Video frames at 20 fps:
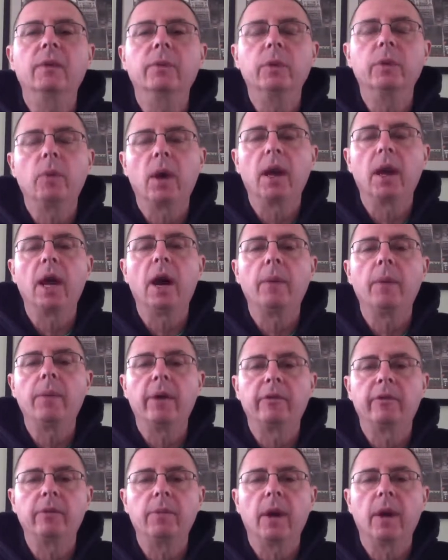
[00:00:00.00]
we want to help
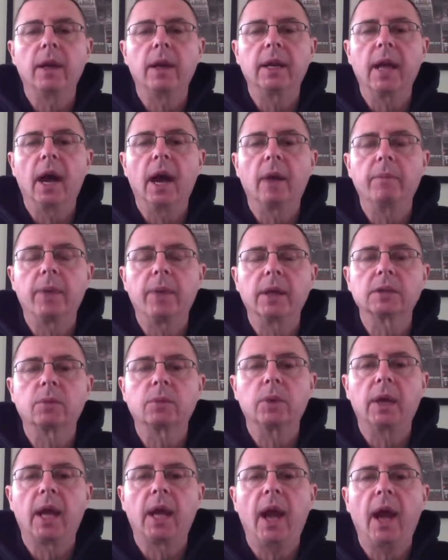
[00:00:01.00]
everybody out best
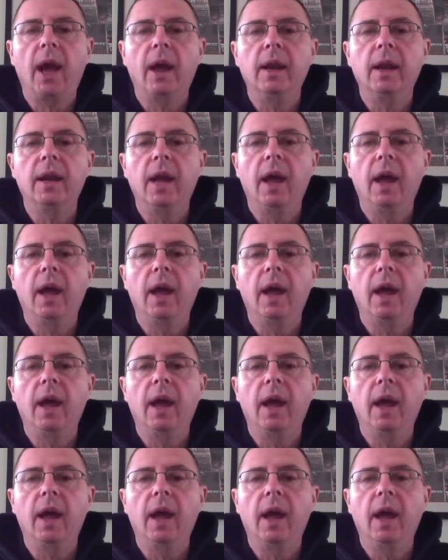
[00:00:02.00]
we can.